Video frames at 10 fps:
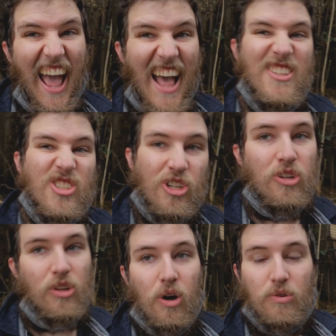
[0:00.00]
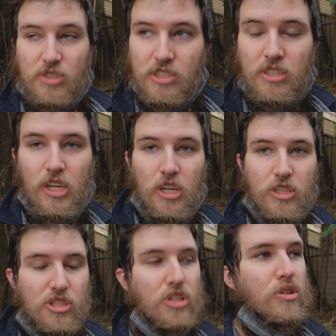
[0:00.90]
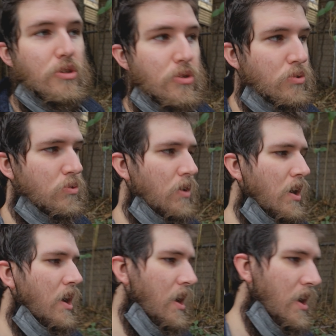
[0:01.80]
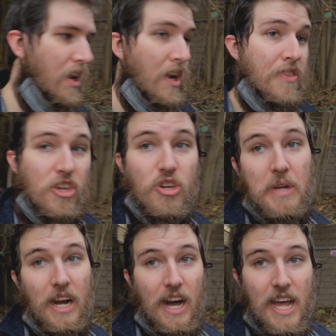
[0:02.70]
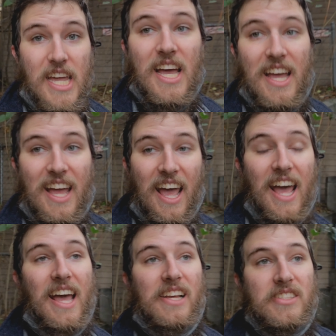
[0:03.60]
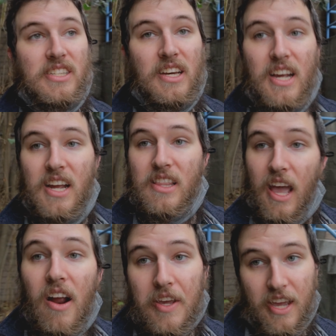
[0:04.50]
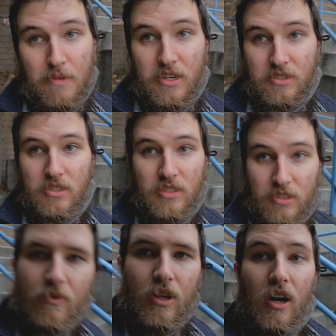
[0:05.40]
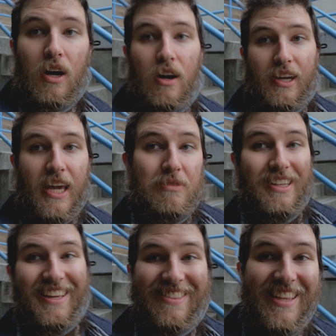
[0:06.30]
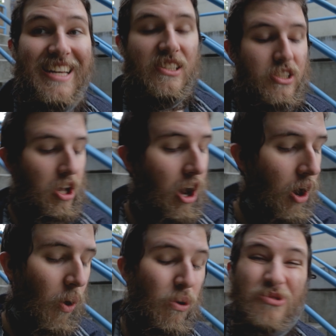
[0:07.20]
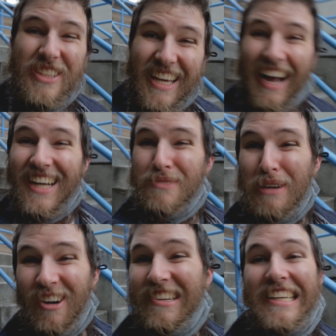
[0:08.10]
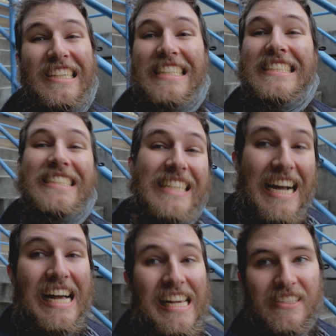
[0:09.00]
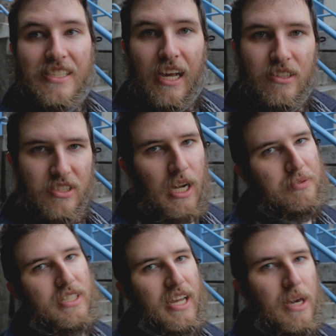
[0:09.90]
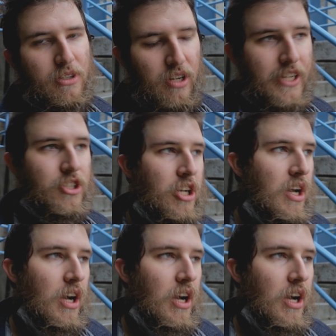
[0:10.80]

as close to the human eye as the Arri cameras. A camera like this only has about 9 to 10 stops of dynamic range